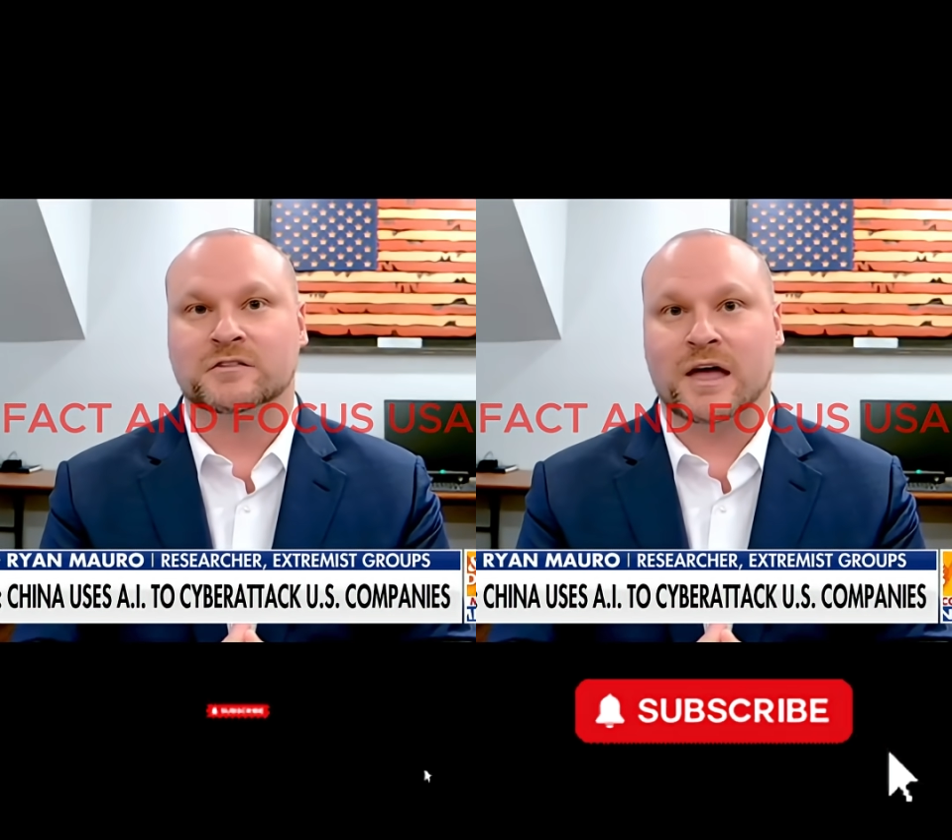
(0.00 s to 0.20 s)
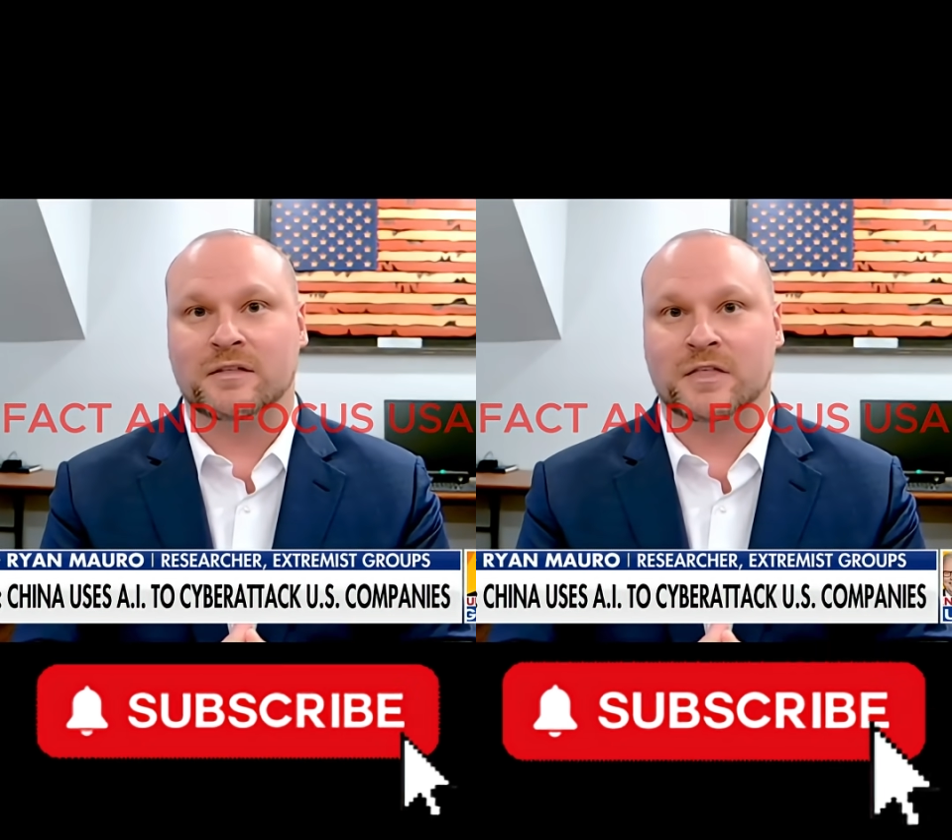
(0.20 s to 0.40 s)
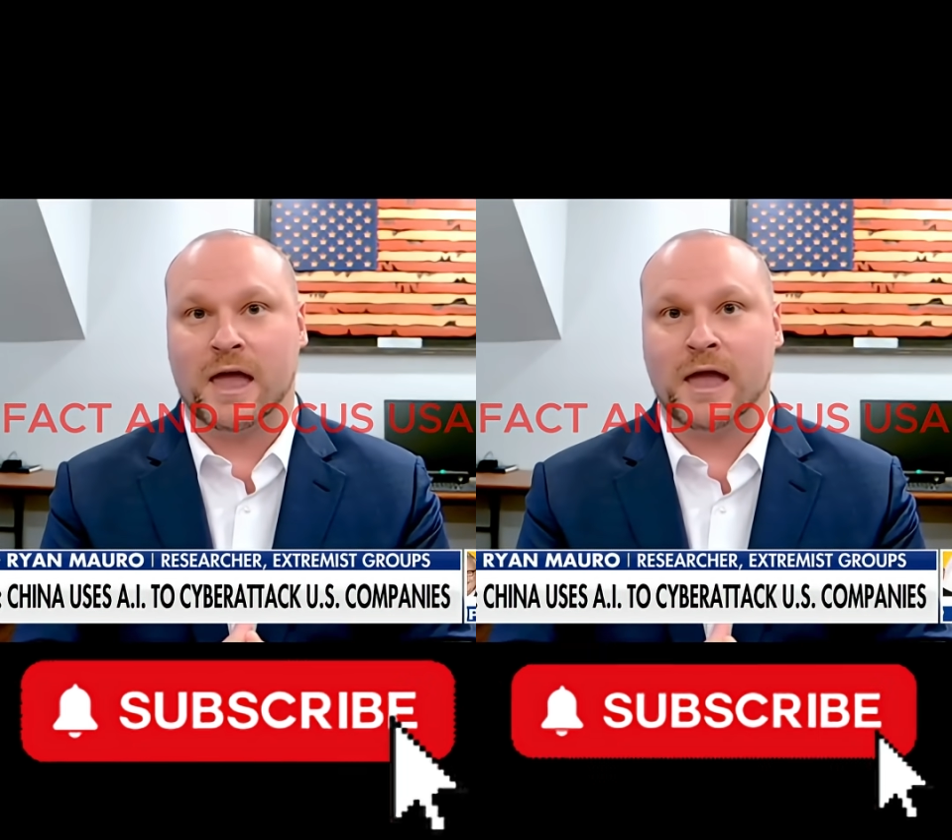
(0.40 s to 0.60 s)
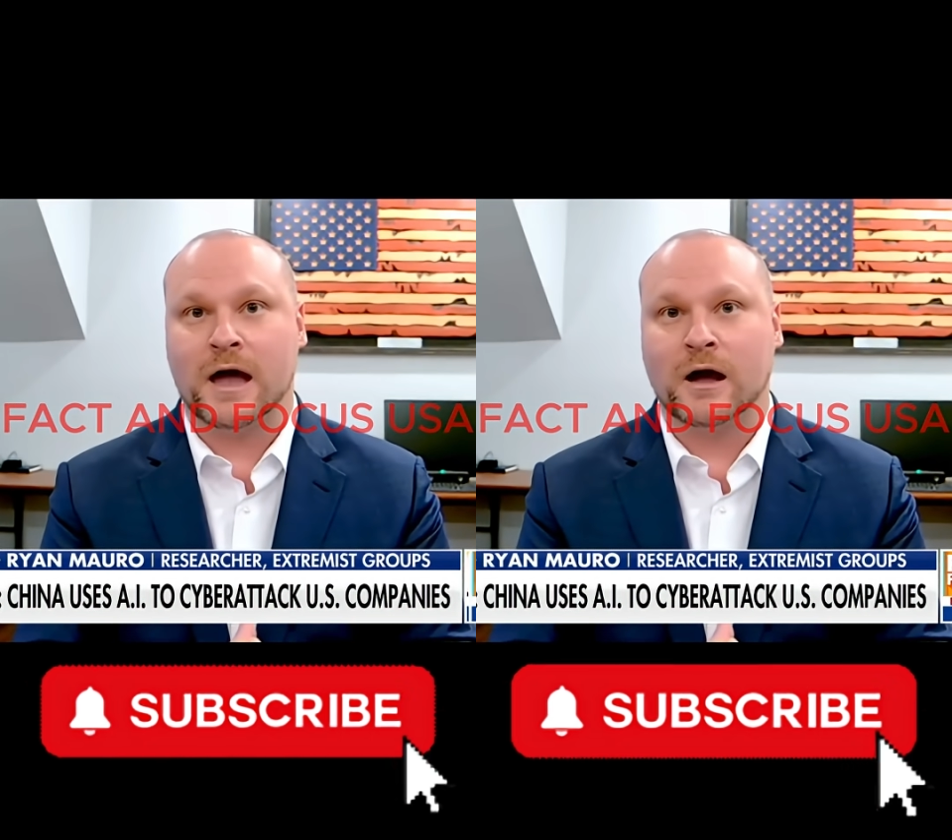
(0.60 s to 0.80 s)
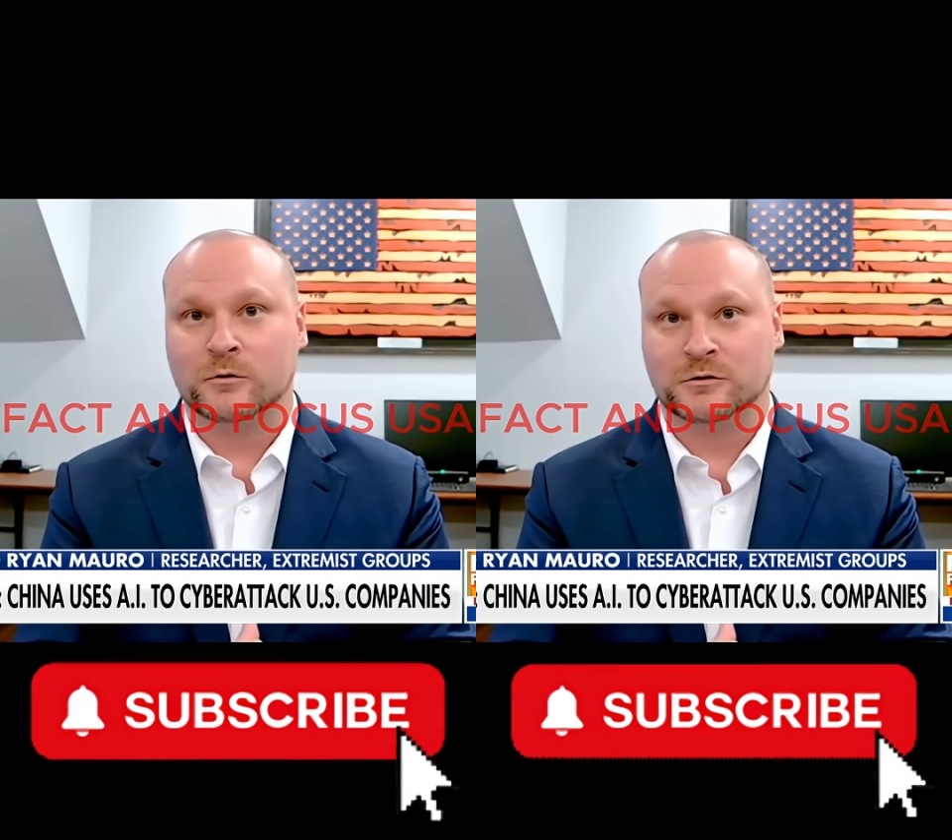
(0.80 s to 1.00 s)
is that
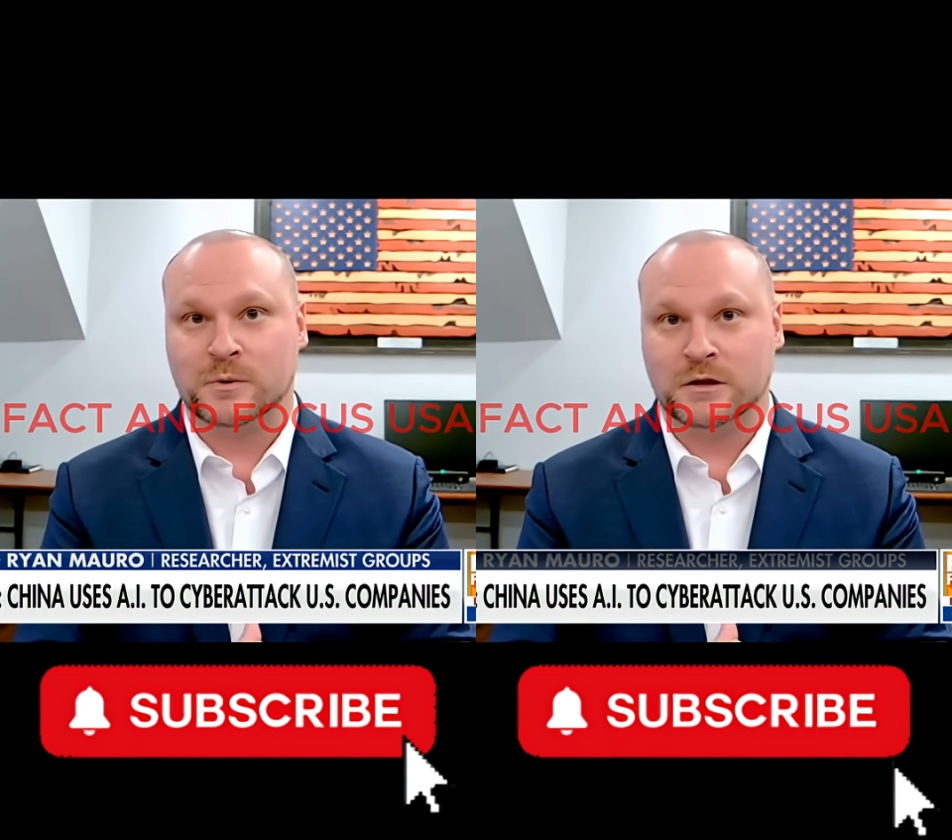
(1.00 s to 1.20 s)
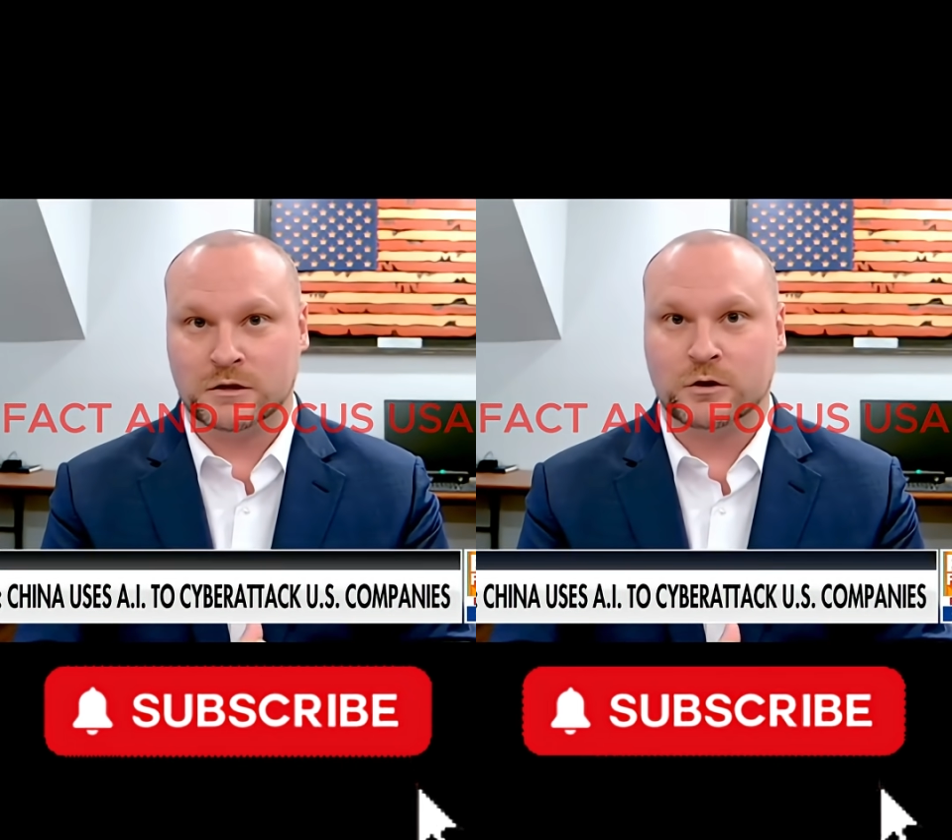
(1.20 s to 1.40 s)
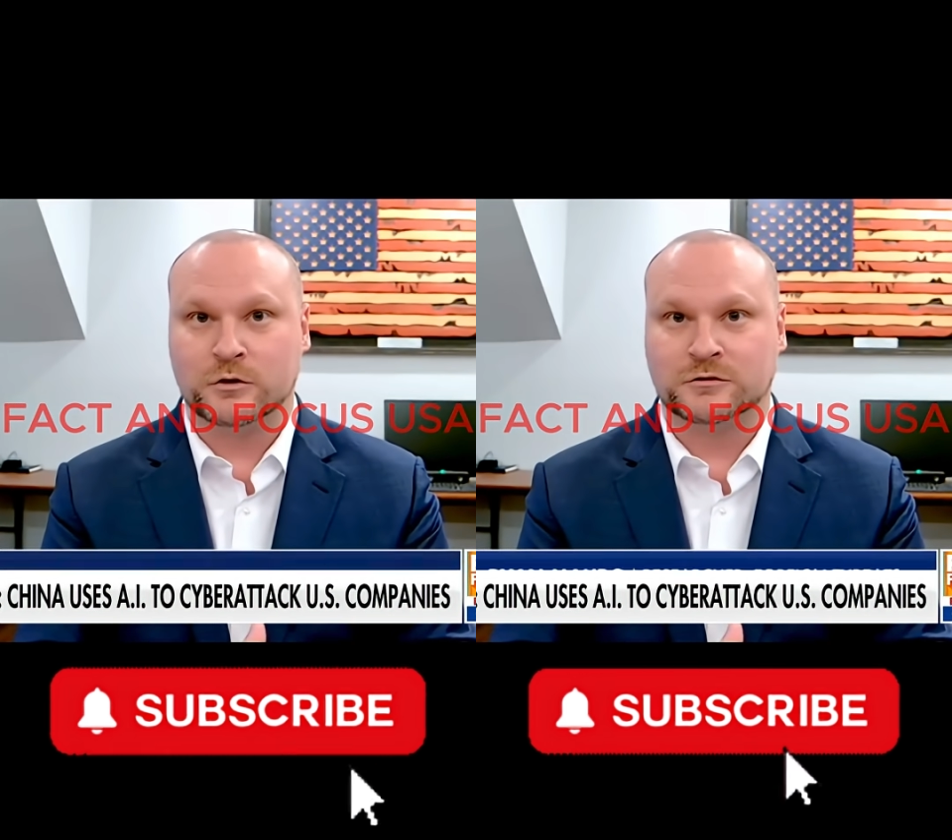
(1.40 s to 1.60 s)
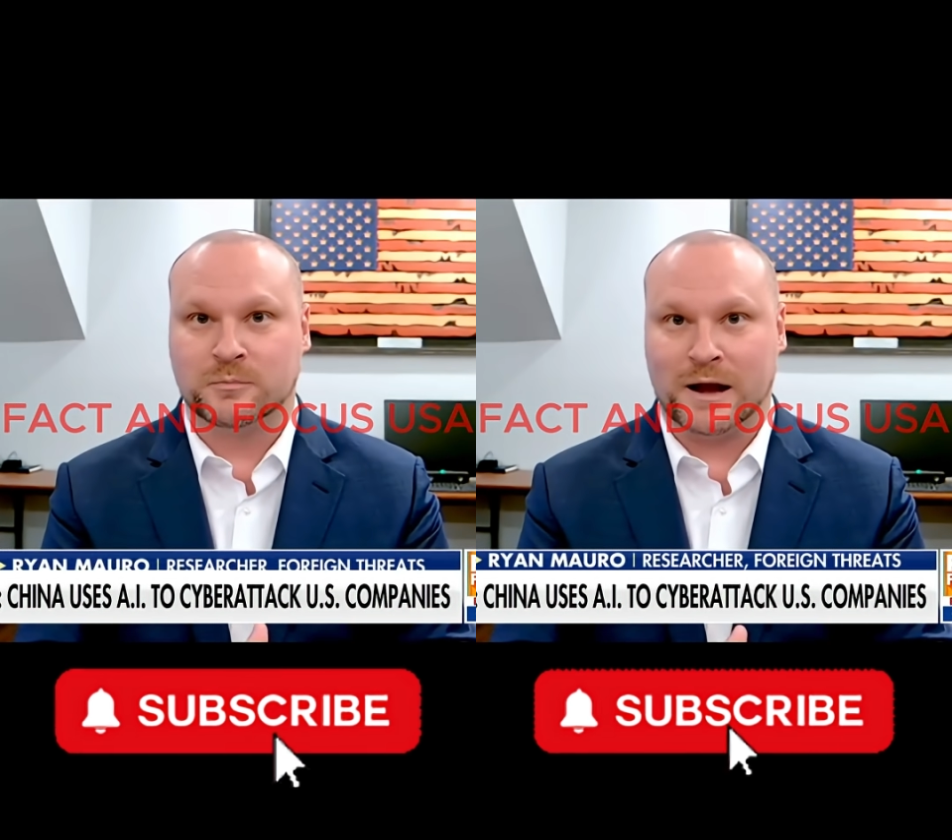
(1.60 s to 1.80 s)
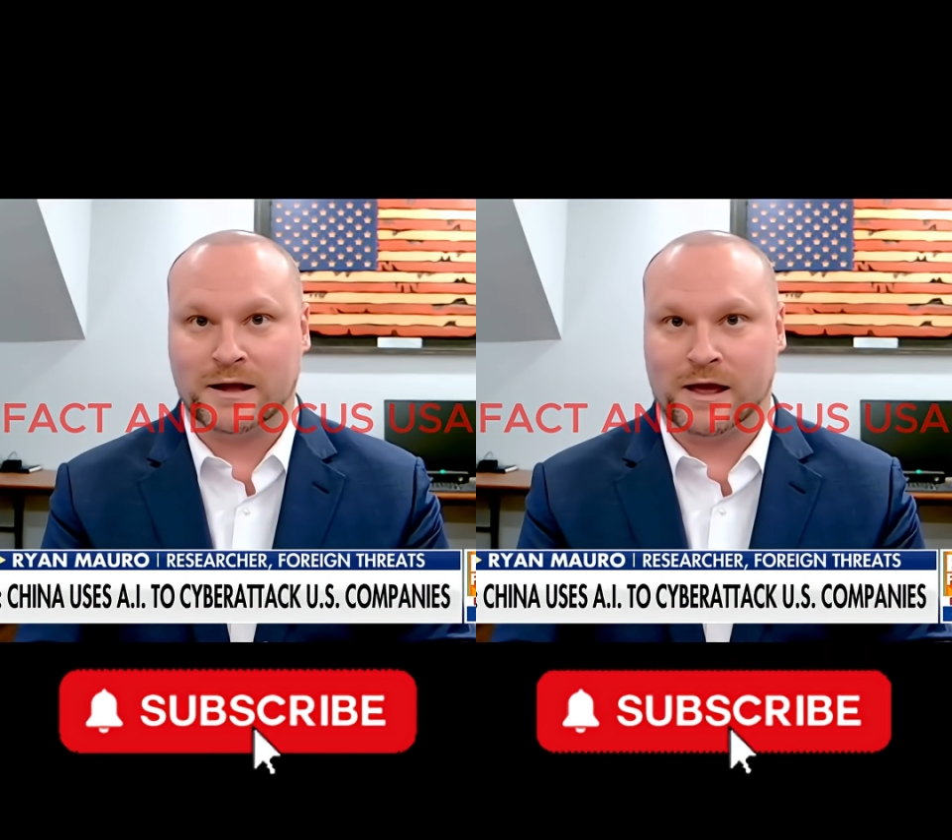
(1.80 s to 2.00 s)
the AI was being
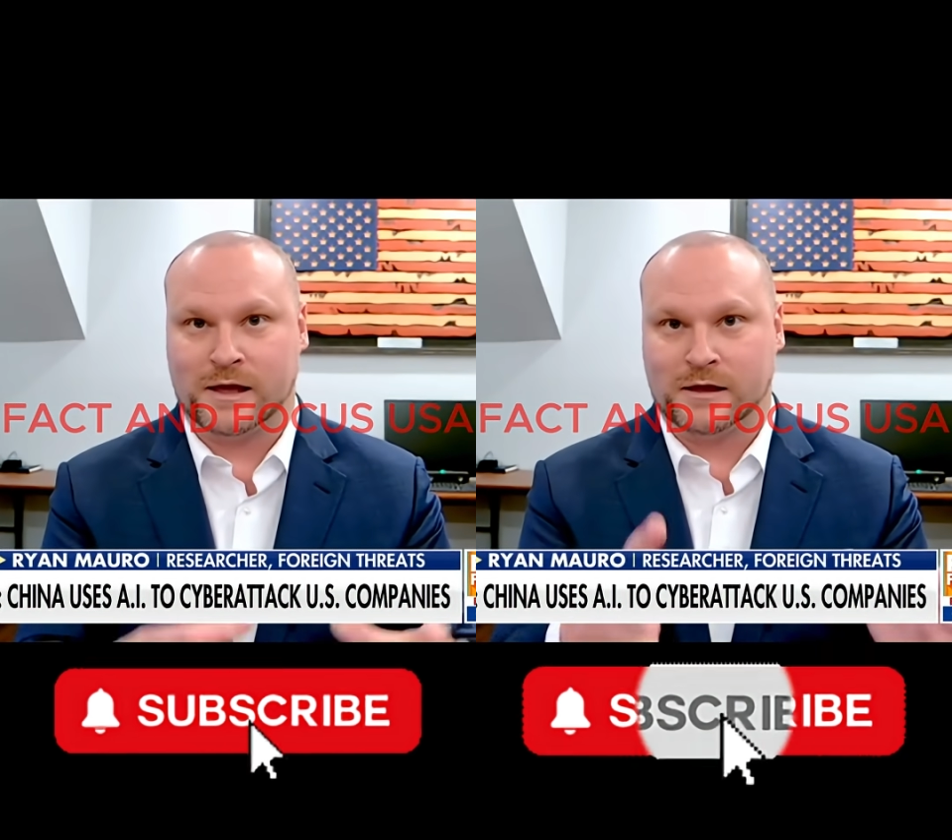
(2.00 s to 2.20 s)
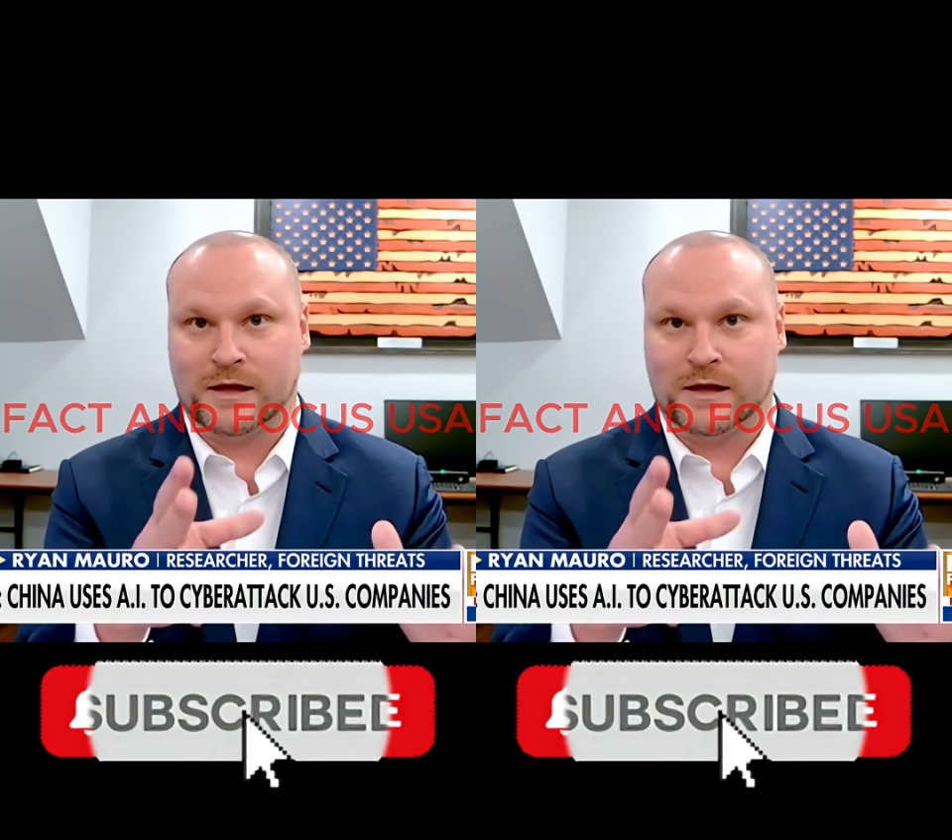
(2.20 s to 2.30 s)
used by